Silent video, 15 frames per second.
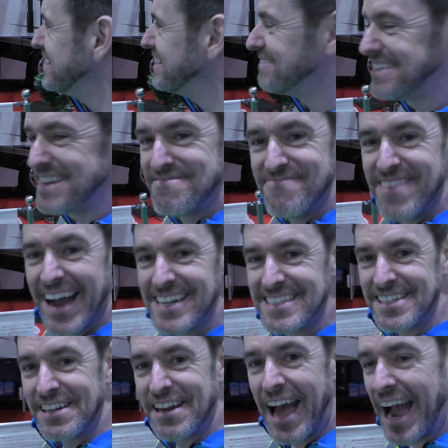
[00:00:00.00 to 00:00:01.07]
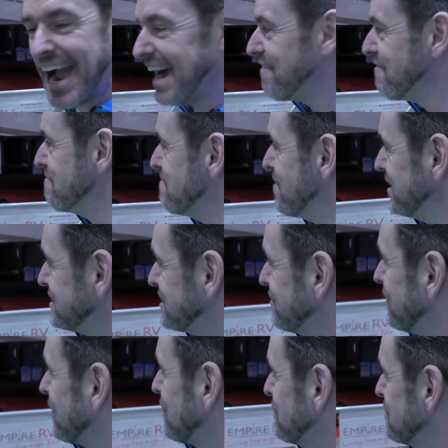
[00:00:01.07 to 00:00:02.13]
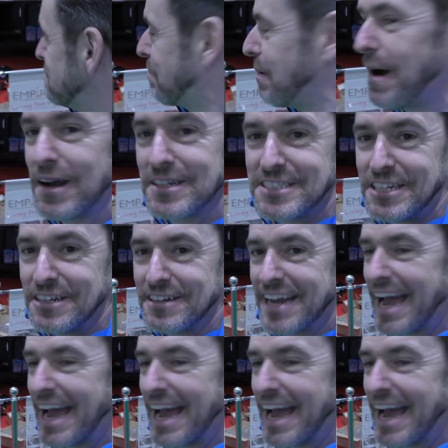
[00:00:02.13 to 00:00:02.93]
you imagine how much of a good party you could